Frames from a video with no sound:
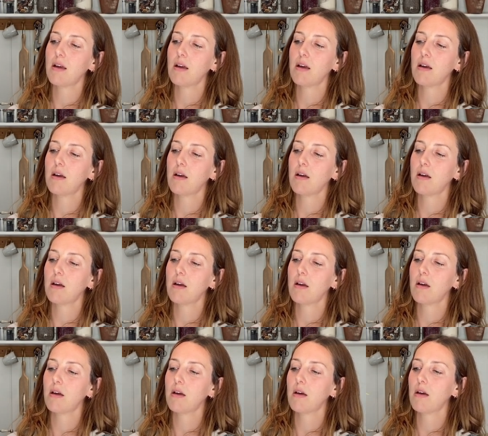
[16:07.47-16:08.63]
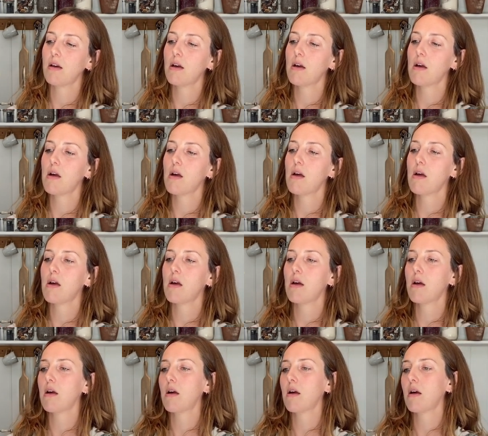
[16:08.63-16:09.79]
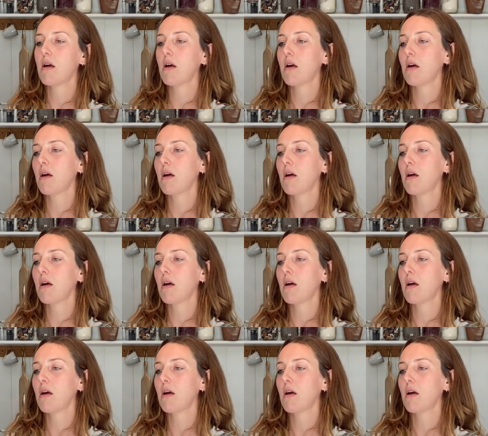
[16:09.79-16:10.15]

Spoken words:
Nothing is said.